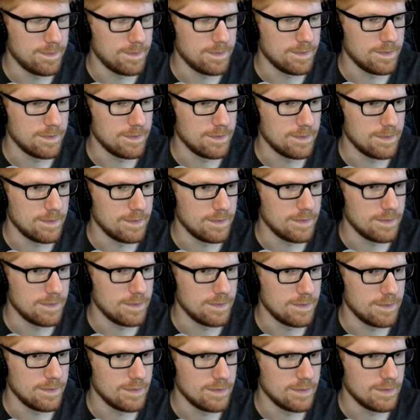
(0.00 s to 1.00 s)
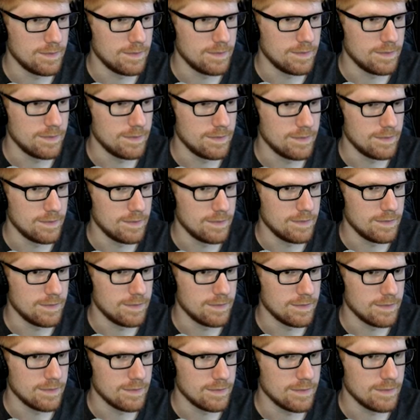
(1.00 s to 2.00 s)

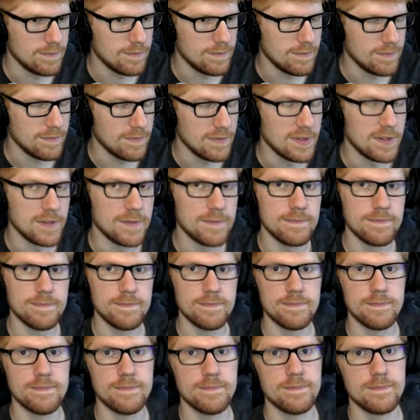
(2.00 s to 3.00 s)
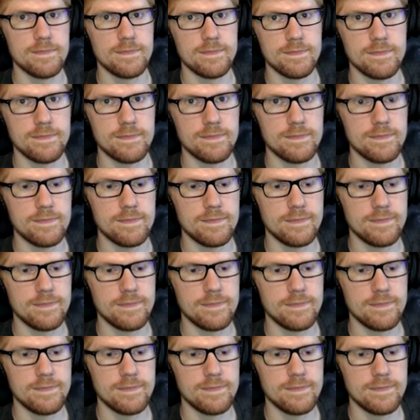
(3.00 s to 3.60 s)
Nothing is said.